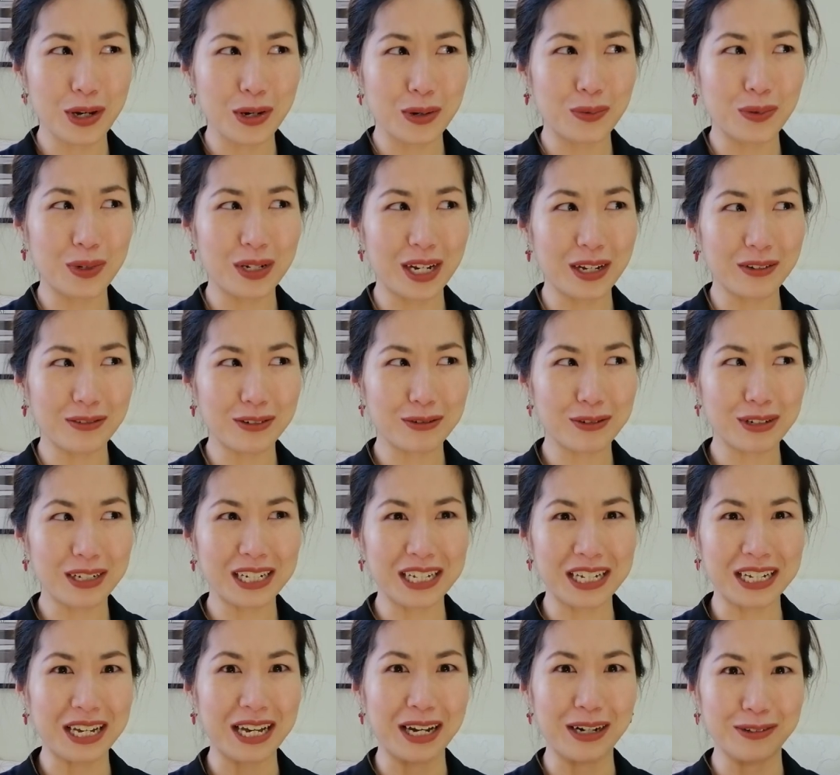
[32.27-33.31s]
we never really
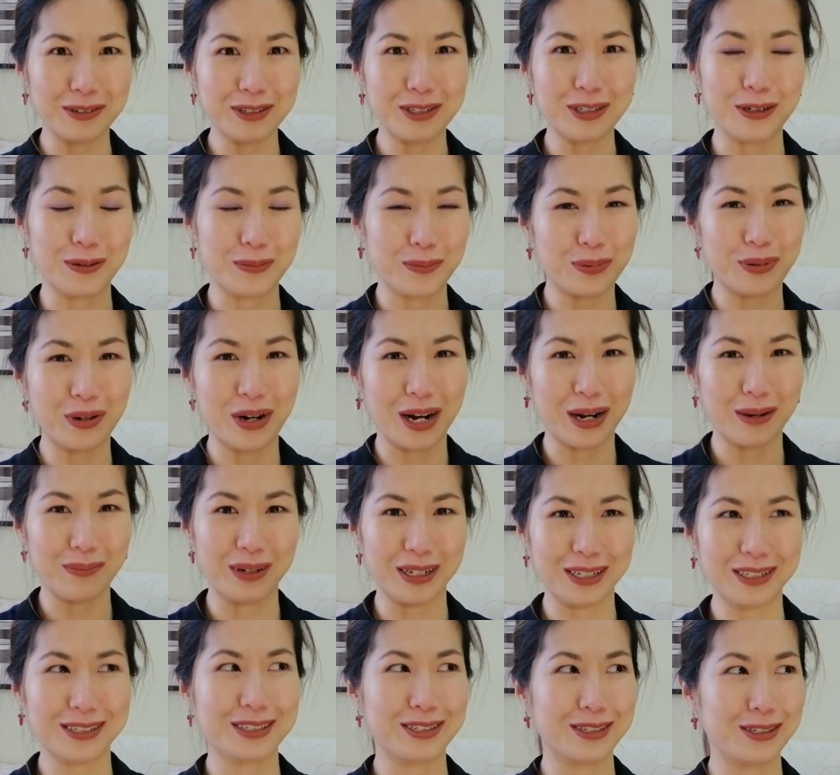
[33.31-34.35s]
encounter a pram
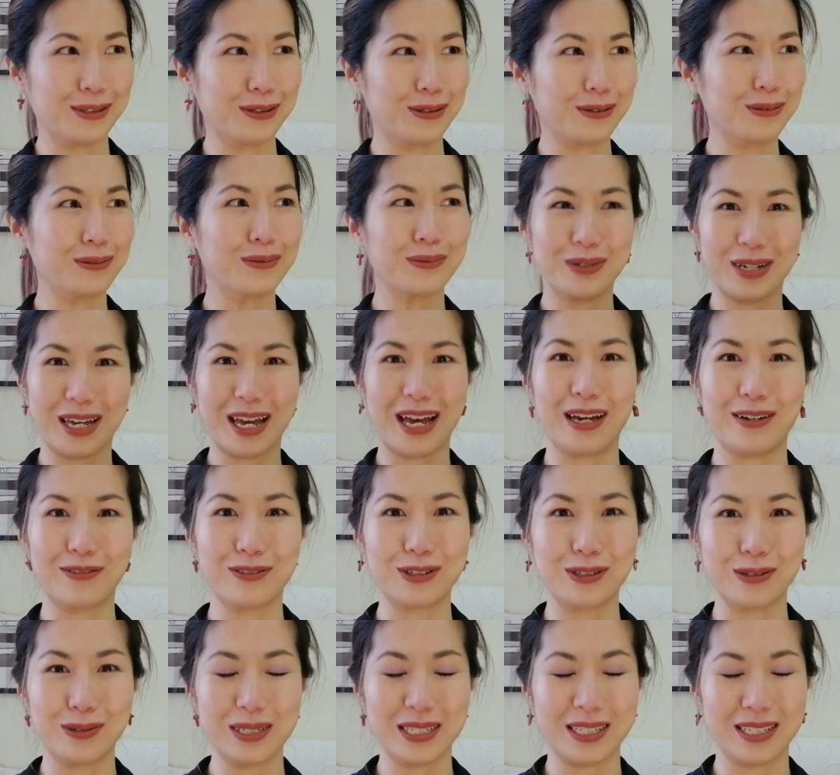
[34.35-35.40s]
until we have
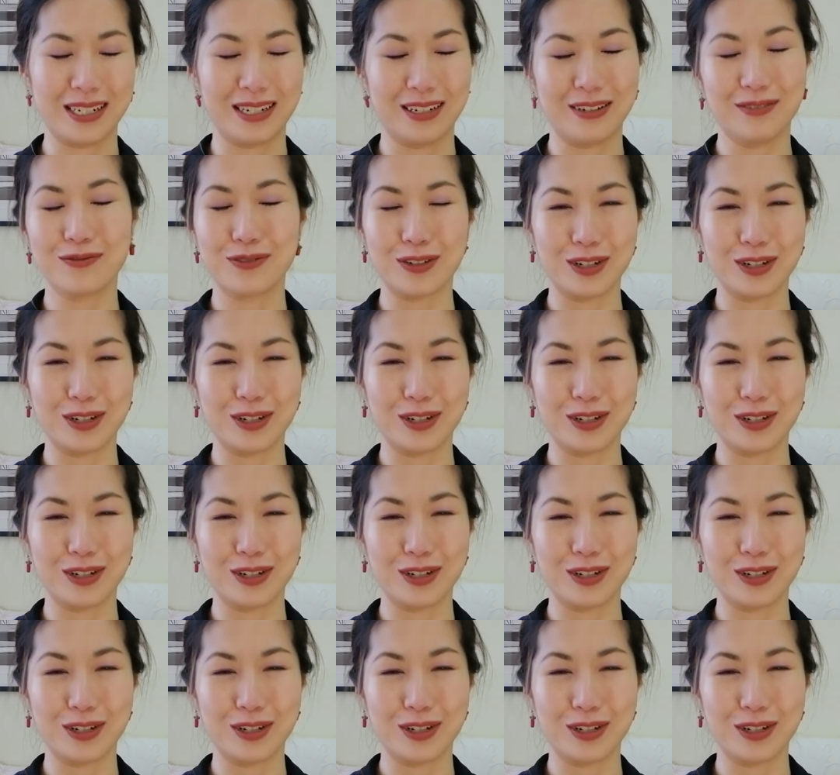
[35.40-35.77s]
to, isn't it?